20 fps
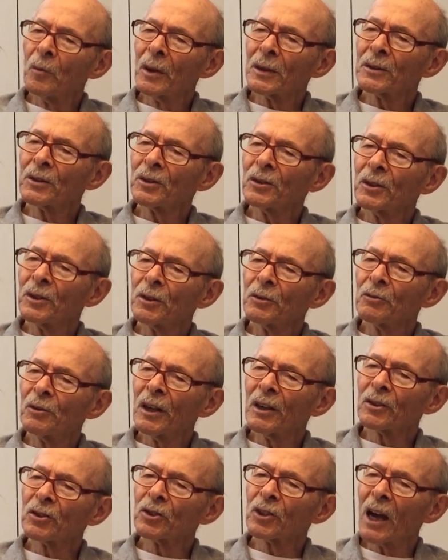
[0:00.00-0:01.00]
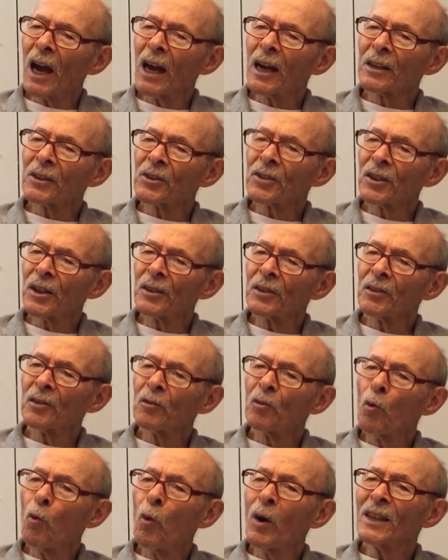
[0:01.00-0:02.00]
What's the address? I
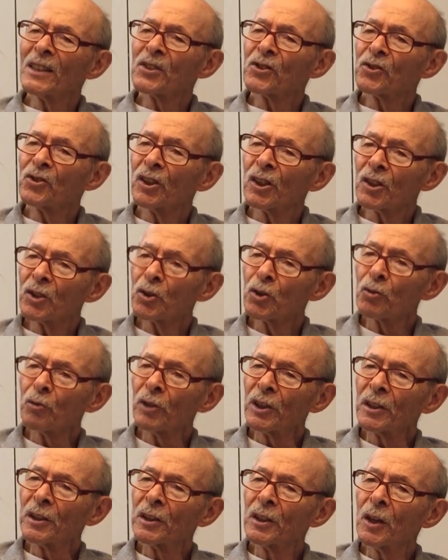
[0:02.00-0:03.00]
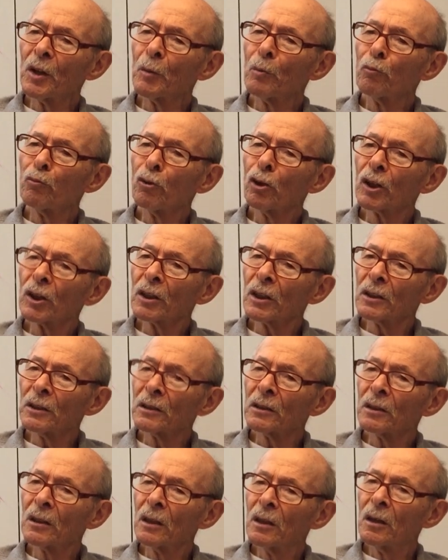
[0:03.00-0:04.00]
said, West sixth Street in
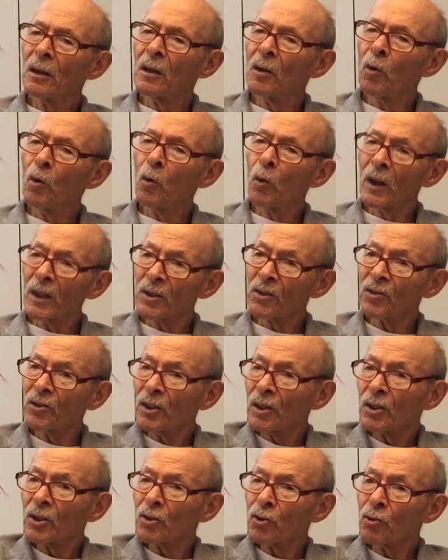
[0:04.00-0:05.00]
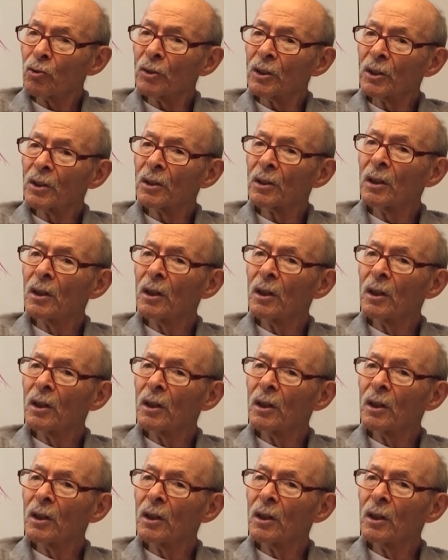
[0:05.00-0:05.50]
Brooklyn. West sixth Street.